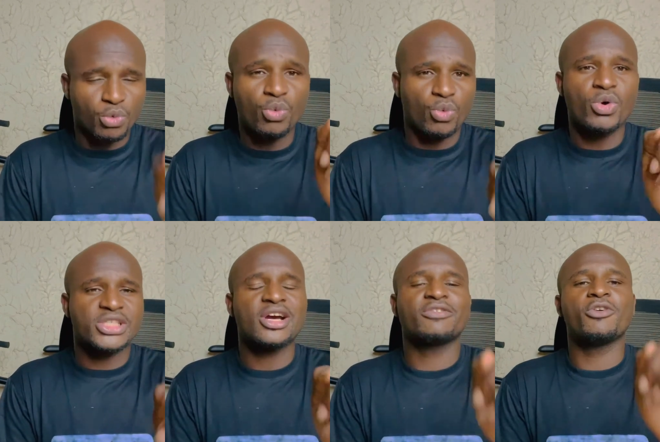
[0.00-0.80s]

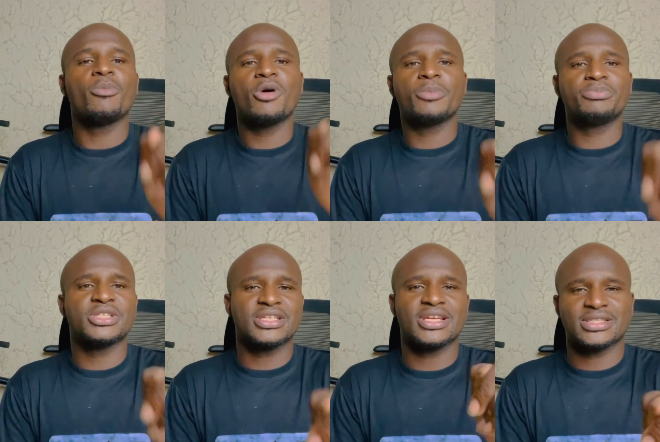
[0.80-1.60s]
Watch out for more
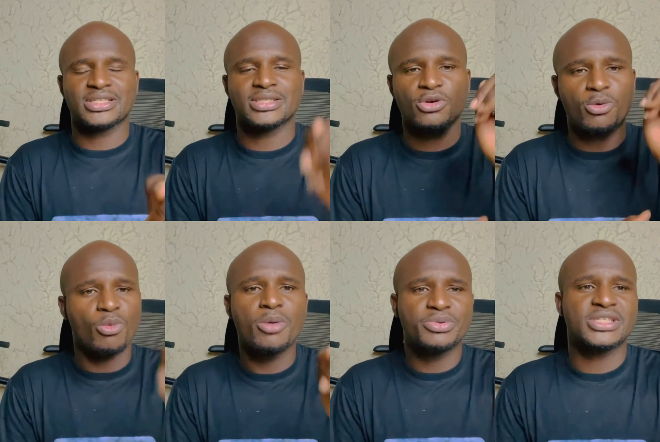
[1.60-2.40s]
businesses or
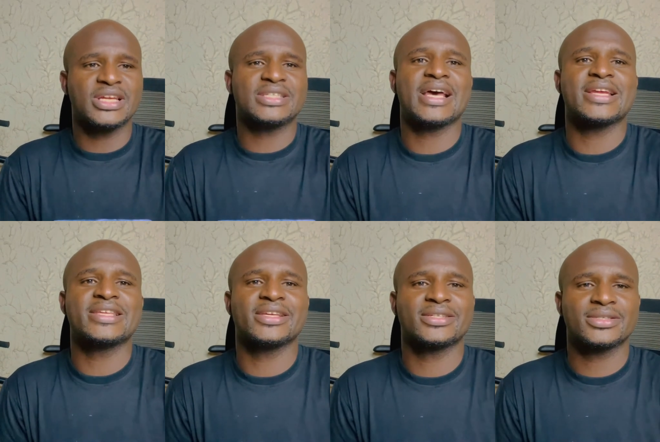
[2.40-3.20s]
more business
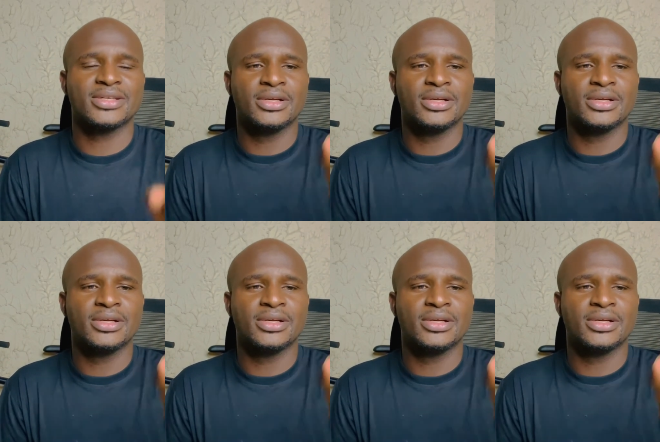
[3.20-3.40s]
ideas.